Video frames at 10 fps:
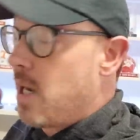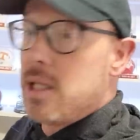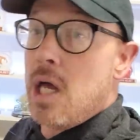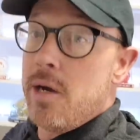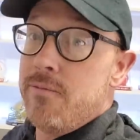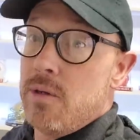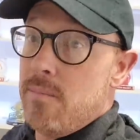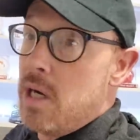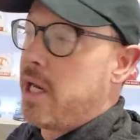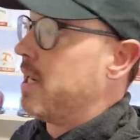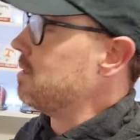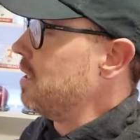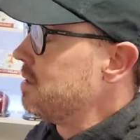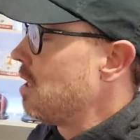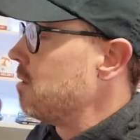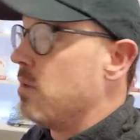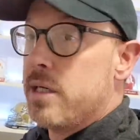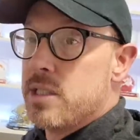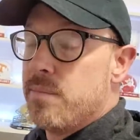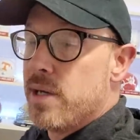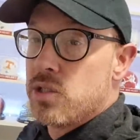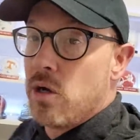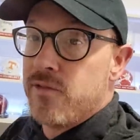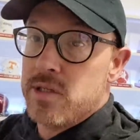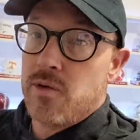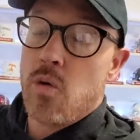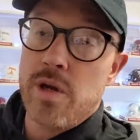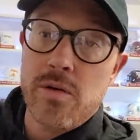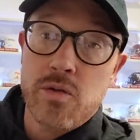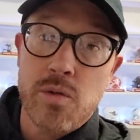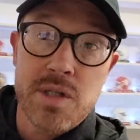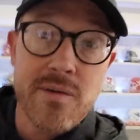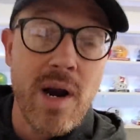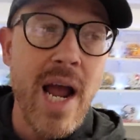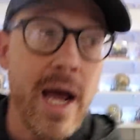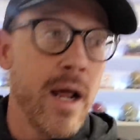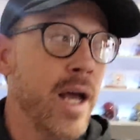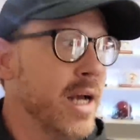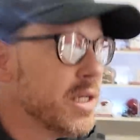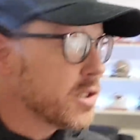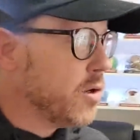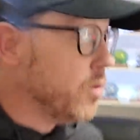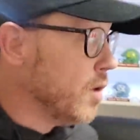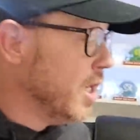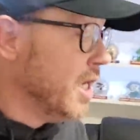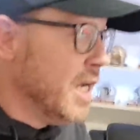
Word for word: I loved Monken. I think Todd Monken's the best offensive coordinator Georgia's ever had. So